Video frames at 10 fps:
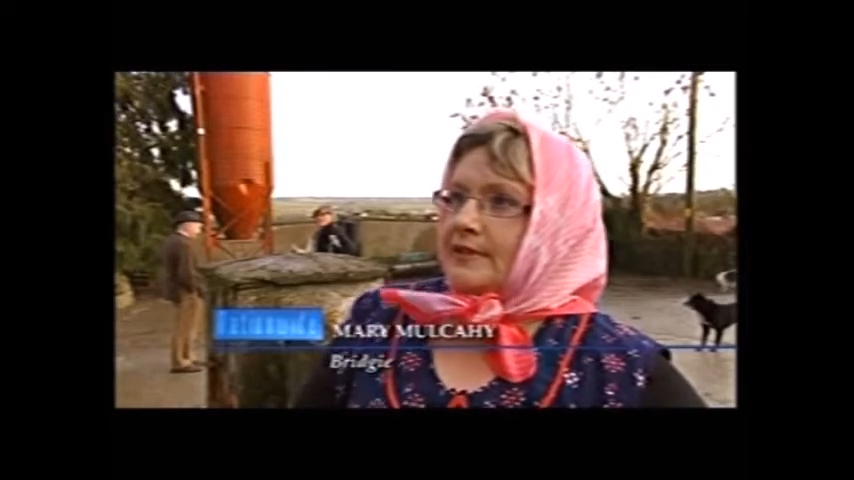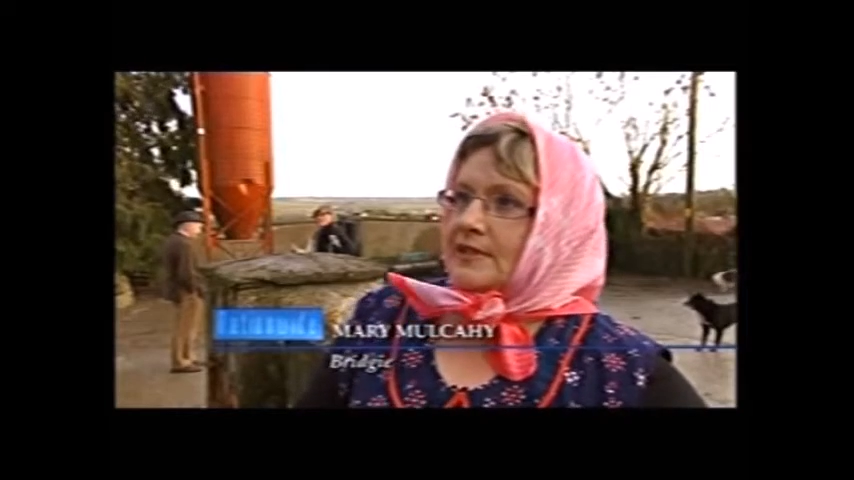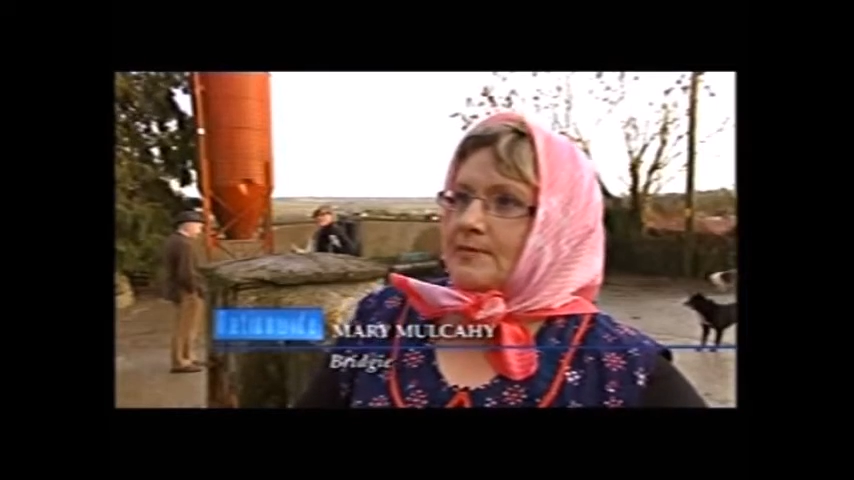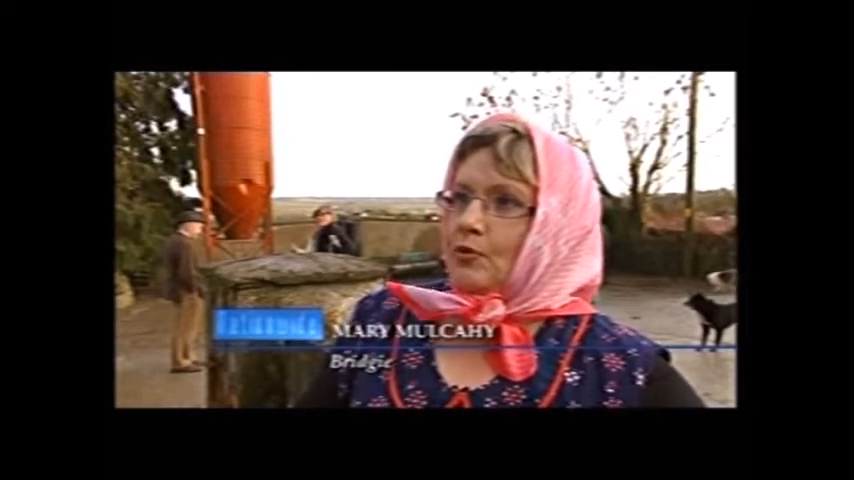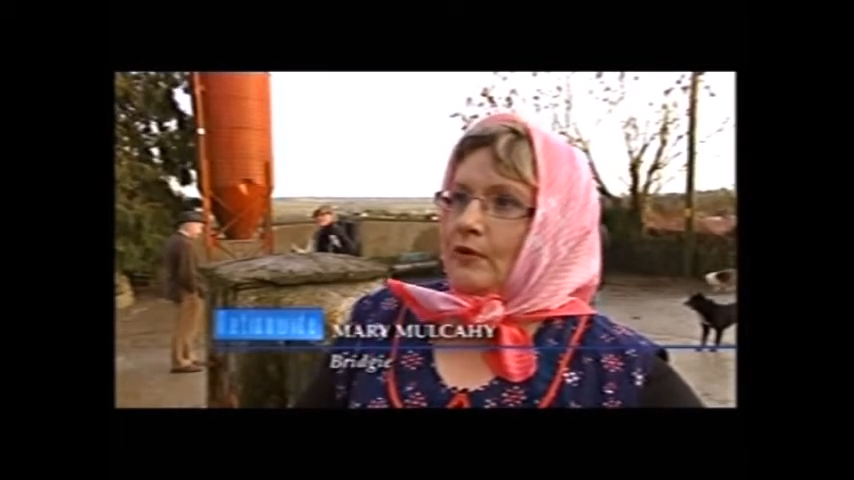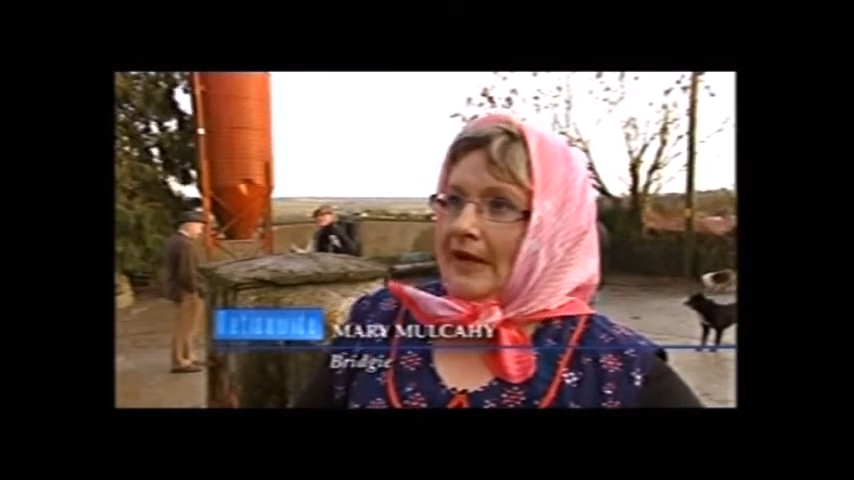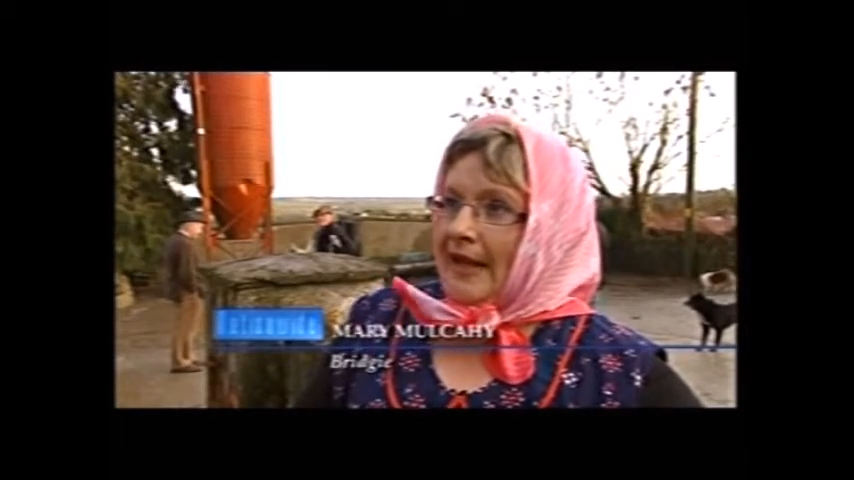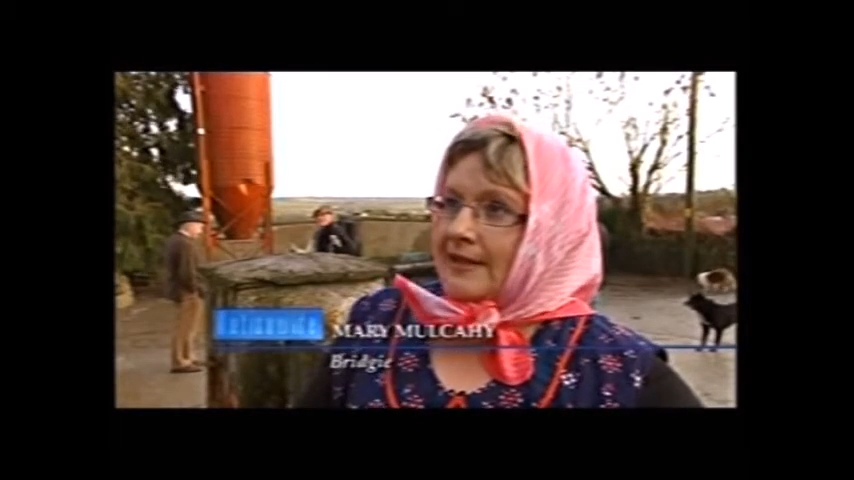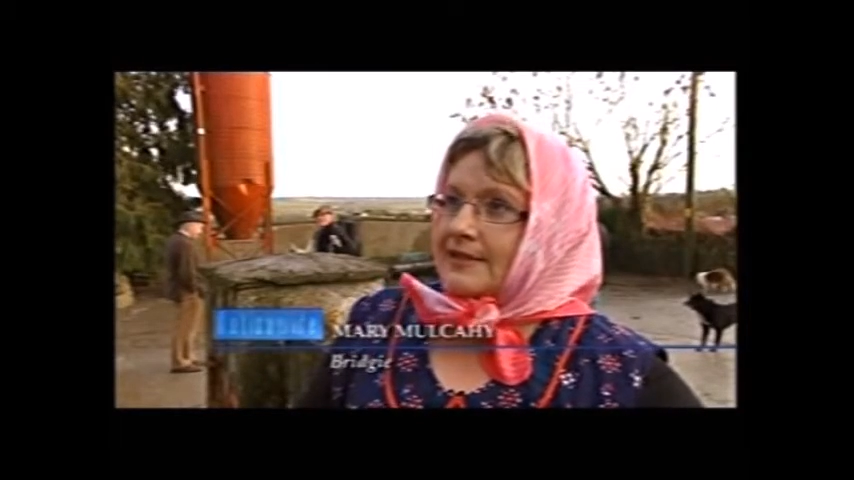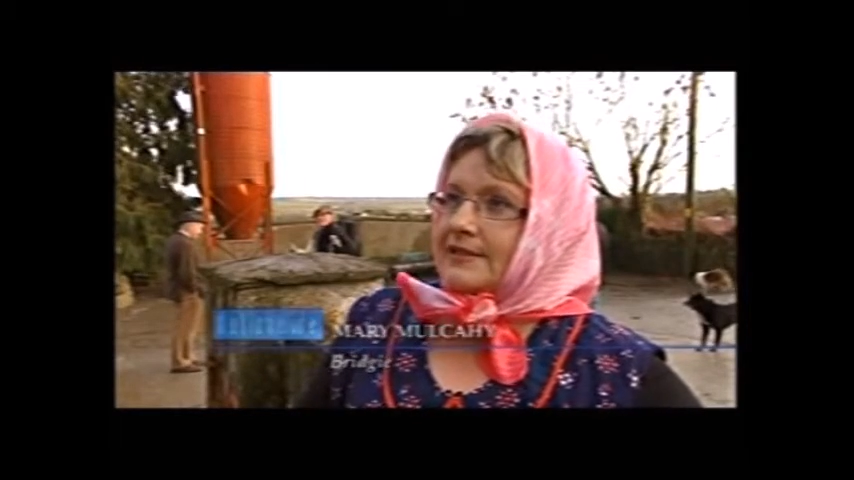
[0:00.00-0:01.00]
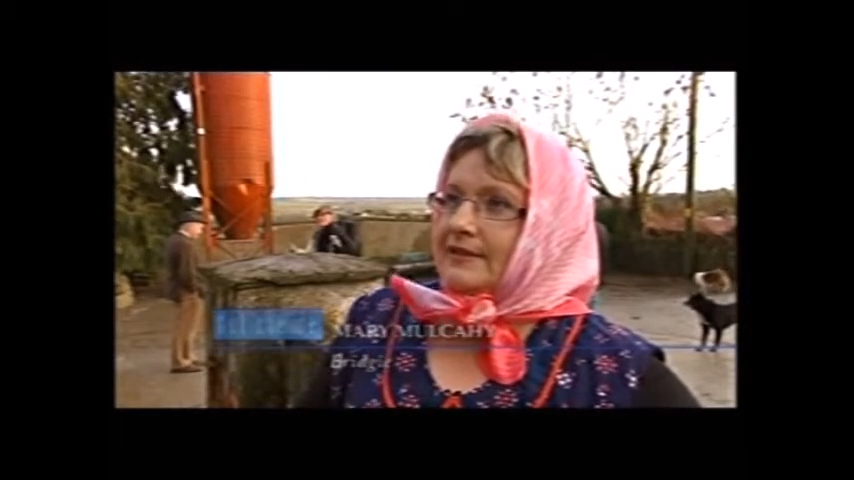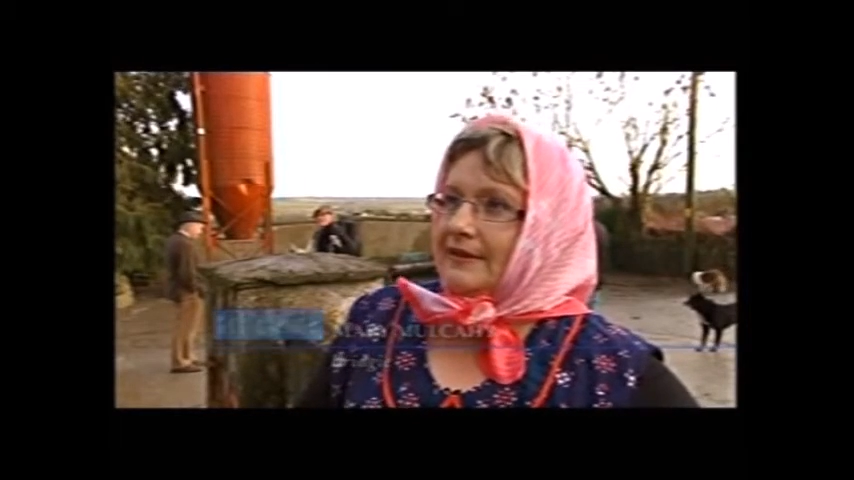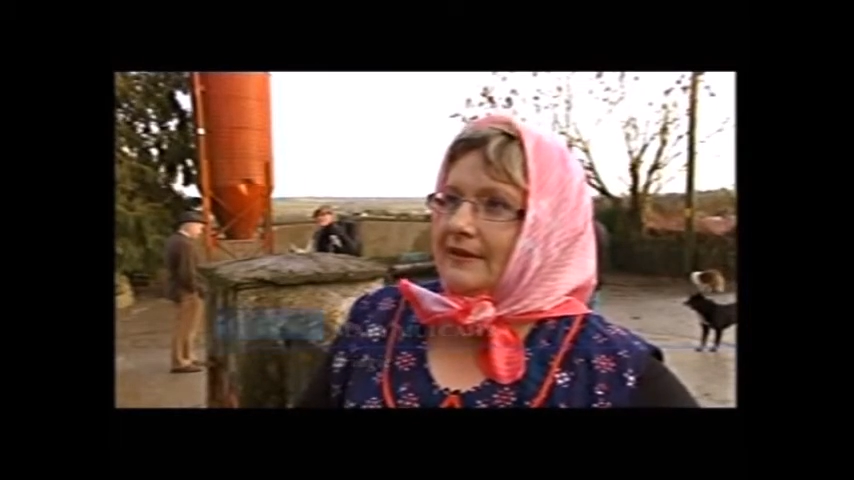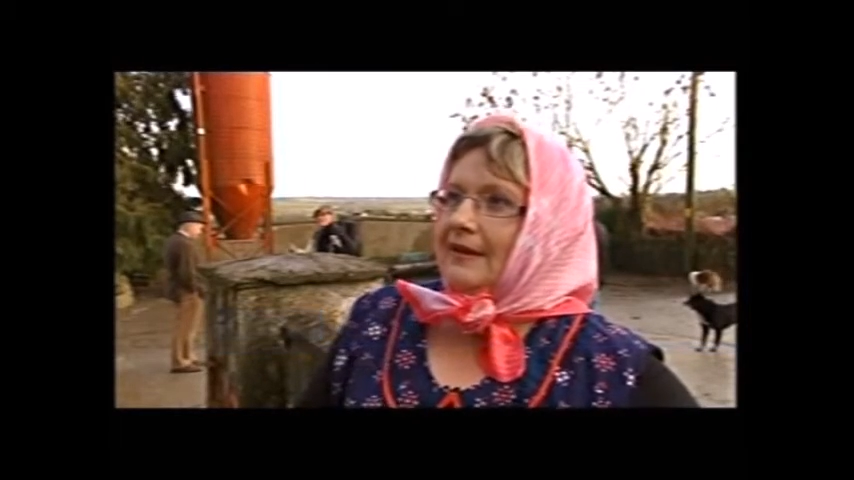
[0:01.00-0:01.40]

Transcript: this, it's more relaxed